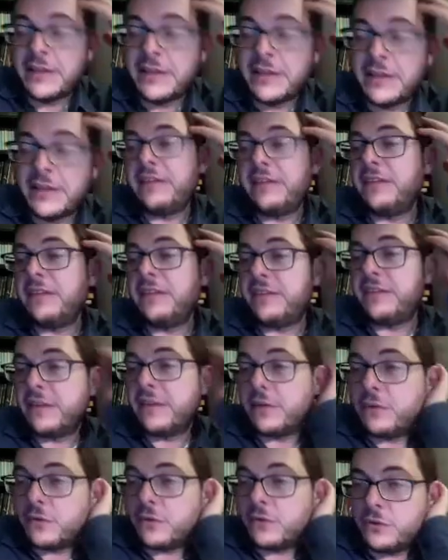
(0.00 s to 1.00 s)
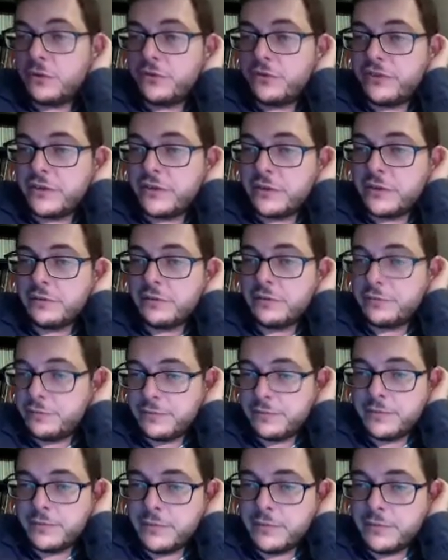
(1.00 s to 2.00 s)
This is the conclusion of
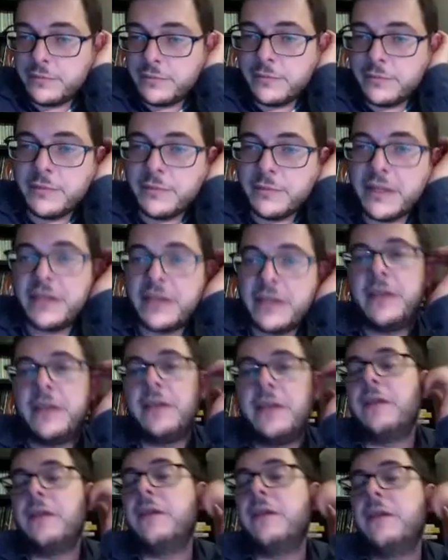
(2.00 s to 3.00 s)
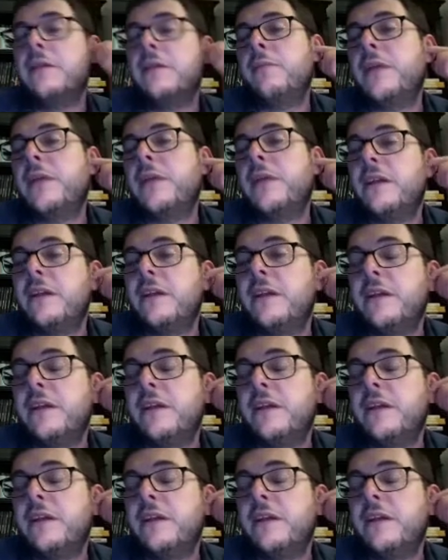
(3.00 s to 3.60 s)
um, many, many